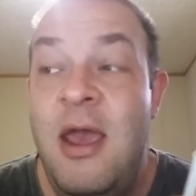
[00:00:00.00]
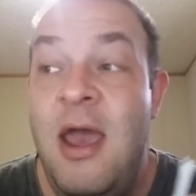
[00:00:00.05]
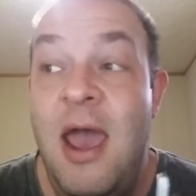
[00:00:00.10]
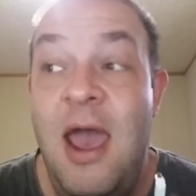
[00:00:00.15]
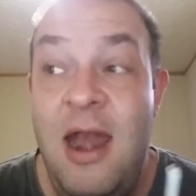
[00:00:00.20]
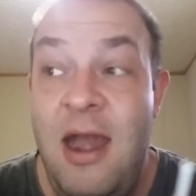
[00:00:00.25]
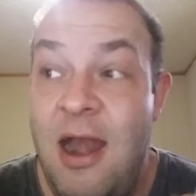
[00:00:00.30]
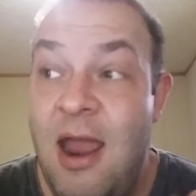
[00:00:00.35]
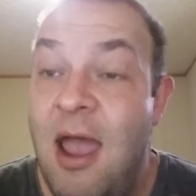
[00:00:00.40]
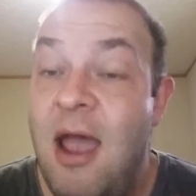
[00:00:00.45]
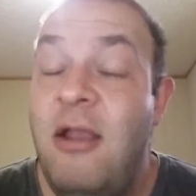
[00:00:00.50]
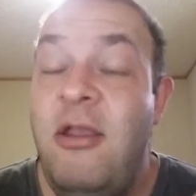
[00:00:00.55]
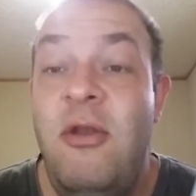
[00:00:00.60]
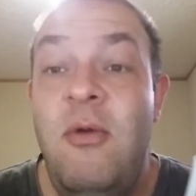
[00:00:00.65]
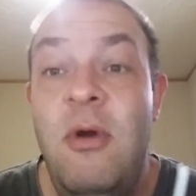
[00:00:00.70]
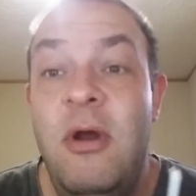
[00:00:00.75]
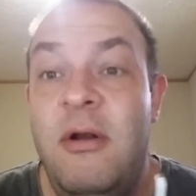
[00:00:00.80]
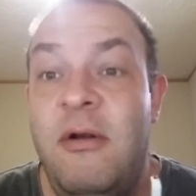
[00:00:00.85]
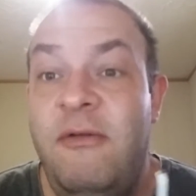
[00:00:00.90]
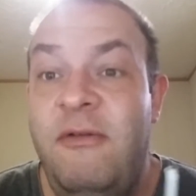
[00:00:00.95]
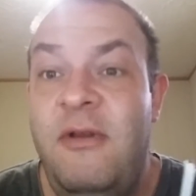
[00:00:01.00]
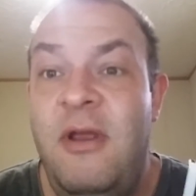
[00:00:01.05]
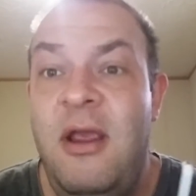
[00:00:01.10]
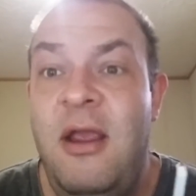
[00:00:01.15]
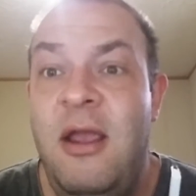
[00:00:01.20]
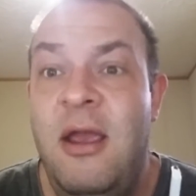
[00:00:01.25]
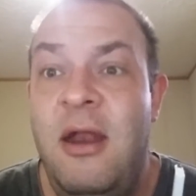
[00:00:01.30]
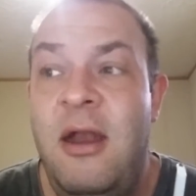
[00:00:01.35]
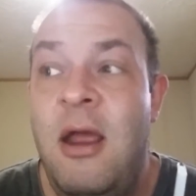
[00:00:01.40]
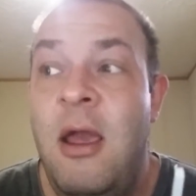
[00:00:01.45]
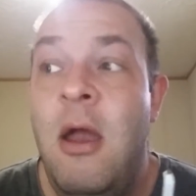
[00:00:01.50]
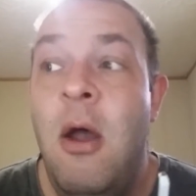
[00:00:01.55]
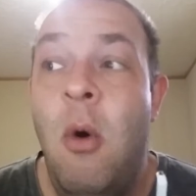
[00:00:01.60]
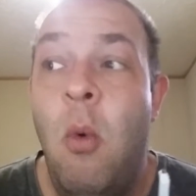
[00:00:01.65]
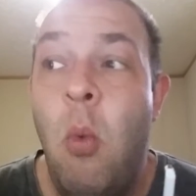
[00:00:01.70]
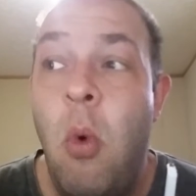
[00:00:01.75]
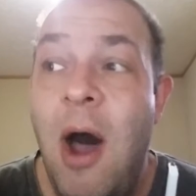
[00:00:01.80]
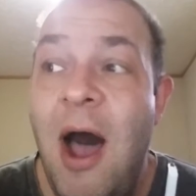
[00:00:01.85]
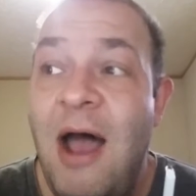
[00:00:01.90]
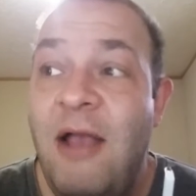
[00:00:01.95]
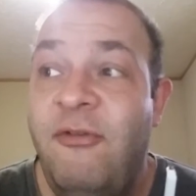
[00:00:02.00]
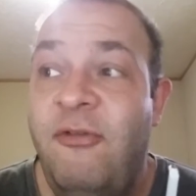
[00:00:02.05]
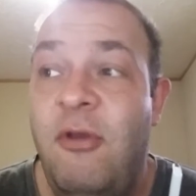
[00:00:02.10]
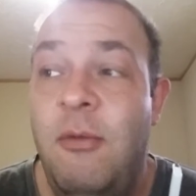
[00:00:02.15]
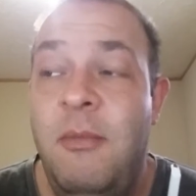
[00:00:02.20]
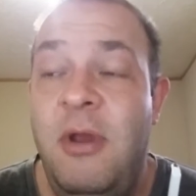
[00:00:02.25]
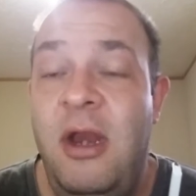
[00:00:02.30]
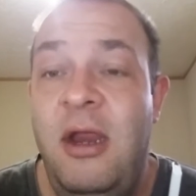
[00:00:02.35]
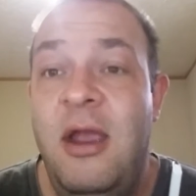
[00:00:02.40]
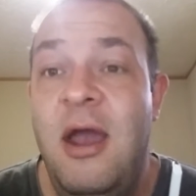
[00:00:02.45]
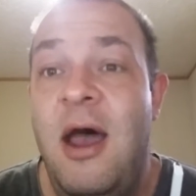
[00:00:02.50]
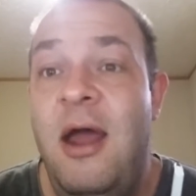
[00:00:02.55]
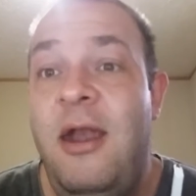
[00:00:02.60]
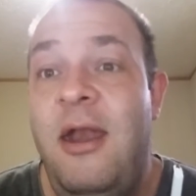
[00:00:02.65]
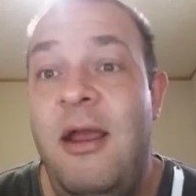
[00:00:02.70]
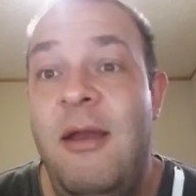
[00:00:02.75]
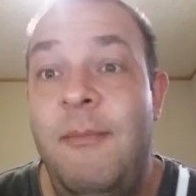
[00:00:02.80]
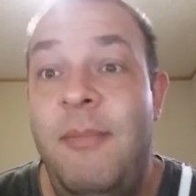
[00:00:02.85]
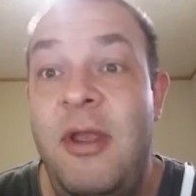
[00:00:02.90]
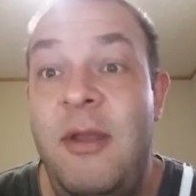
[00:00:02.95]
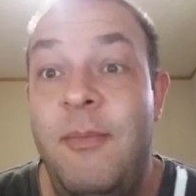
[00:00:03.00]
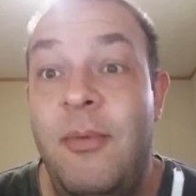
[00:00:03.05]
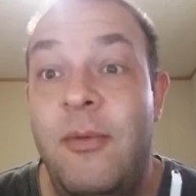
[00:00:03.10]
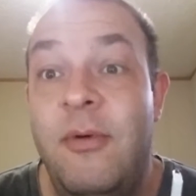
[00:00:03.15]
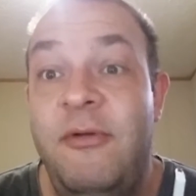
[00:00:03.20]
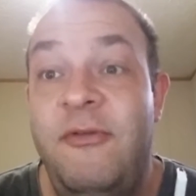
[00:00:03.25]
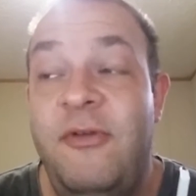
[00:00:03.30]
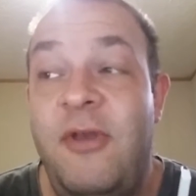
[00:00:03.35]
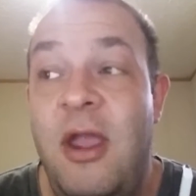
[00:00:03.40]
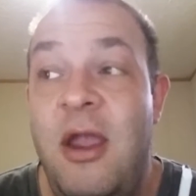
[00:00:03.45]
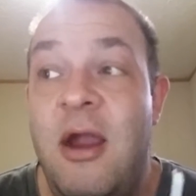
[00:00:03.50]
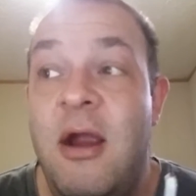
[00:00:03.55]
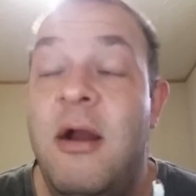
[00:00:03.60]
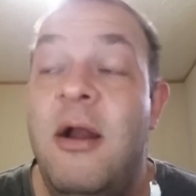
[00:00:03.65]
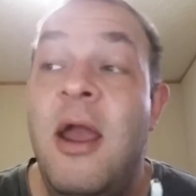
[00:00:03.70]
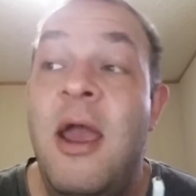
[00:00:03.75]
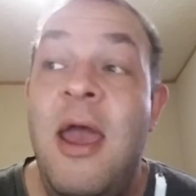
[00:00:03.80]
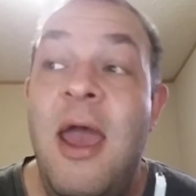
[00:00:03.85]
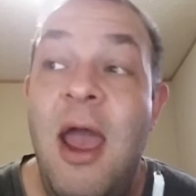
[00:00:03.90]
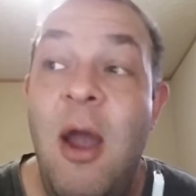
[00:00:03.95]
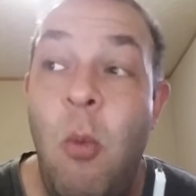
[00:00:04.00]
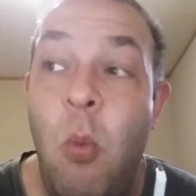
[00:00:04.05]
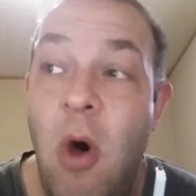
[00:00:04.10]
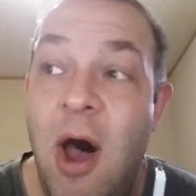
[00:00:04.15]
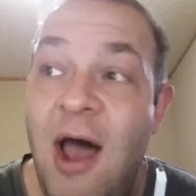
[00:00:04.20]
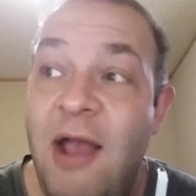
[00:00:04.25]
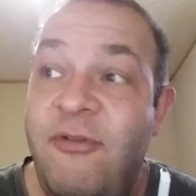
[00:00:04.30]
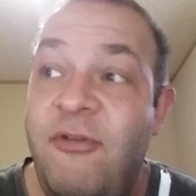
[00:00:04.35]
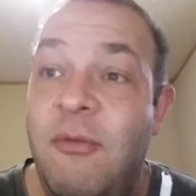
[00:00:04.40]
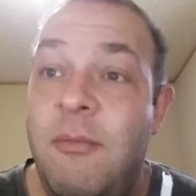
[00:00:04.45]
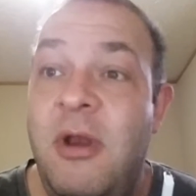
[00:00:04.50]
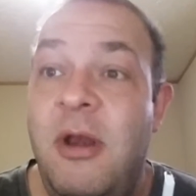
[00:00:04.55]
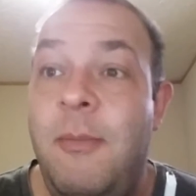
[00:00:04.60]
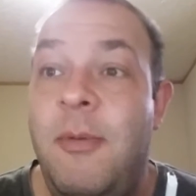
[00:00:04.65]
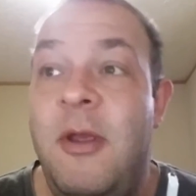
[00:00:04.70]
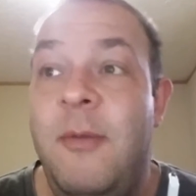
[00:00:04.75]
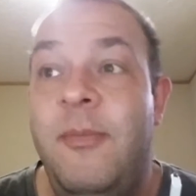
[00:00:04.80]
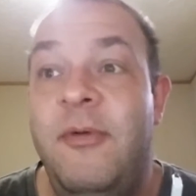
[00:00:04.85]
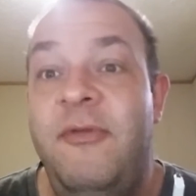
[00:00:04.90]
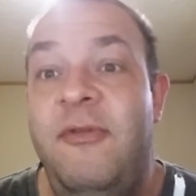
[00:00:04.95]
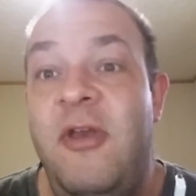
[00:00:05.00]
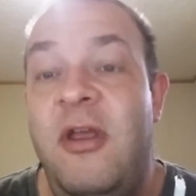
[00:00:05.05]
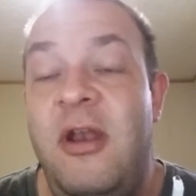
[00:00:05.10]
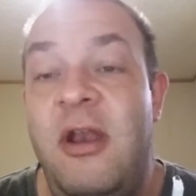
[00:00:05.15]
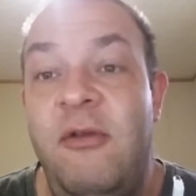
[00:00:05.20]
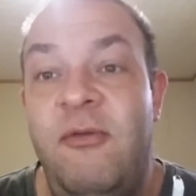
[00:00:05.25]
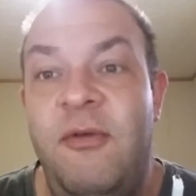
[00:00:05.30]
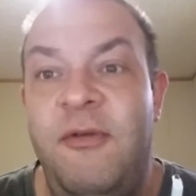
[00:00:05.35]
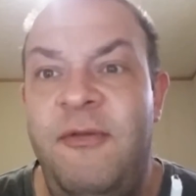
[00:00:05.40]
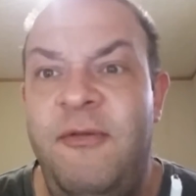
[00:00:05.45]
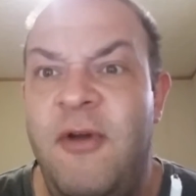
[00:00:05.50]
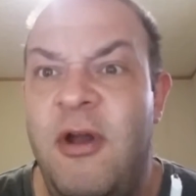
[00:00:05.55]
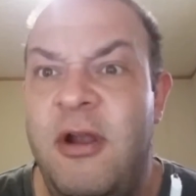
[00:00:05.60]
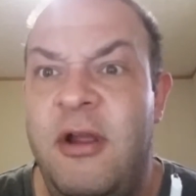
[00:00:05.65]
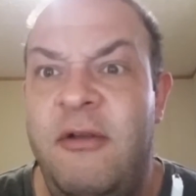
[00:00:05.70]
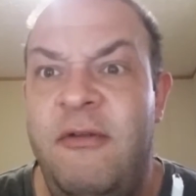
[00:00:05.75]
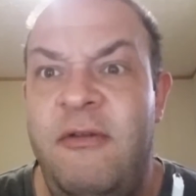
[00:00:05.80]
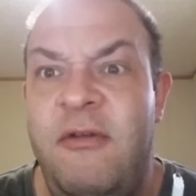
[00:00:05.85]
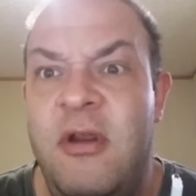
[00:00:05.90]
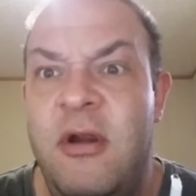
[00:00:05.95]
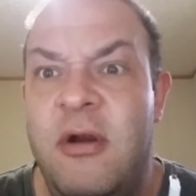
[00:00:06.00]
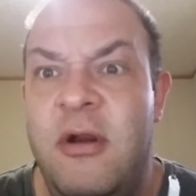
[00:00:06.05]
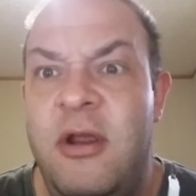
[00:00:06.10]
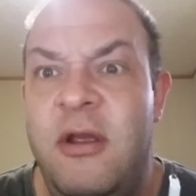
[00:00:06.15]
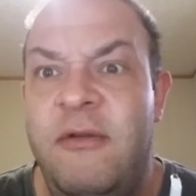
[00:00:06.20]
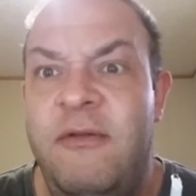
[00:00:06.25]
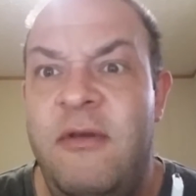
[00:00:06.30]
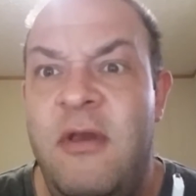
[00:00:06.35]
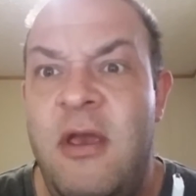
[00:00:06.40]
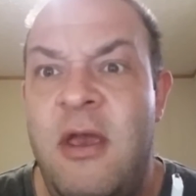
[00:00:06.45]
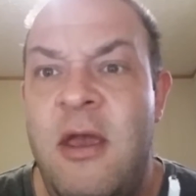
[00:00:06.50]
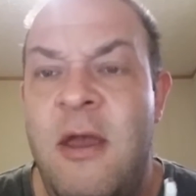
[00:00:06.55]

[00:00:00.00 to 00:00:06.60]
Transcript: And now you understand why so many goddamn people were scared and why so many people said this was fucking serious.